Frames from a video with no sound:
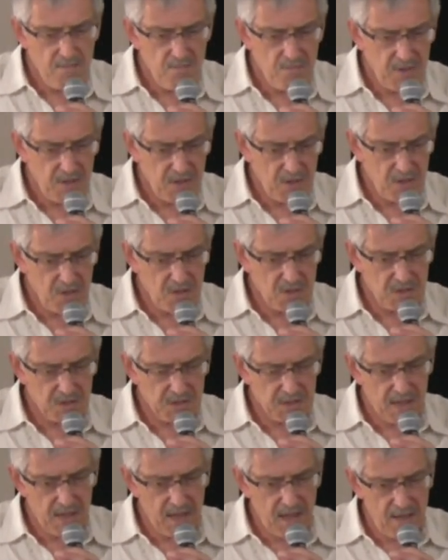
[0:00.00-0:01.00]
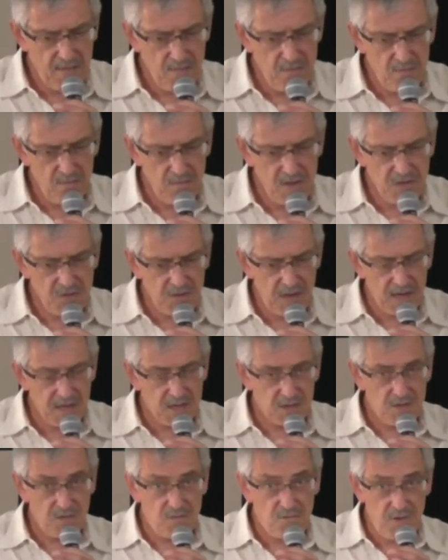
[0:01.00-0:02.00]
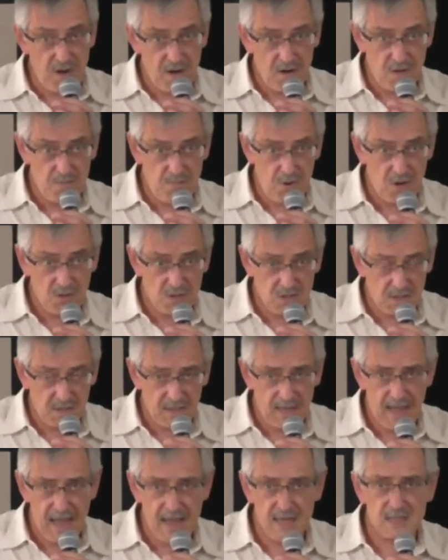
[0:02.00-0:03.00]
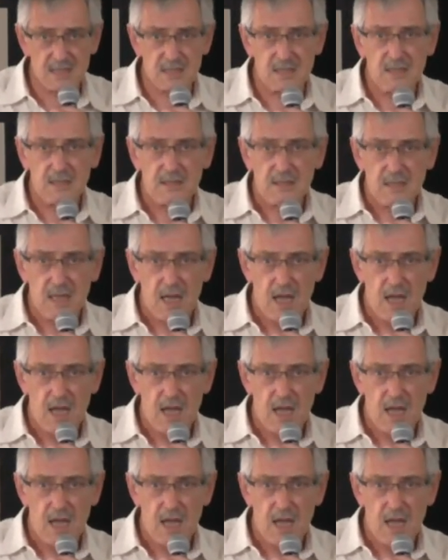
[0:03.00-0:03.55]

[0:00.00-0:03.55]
because methane is a very potent gas,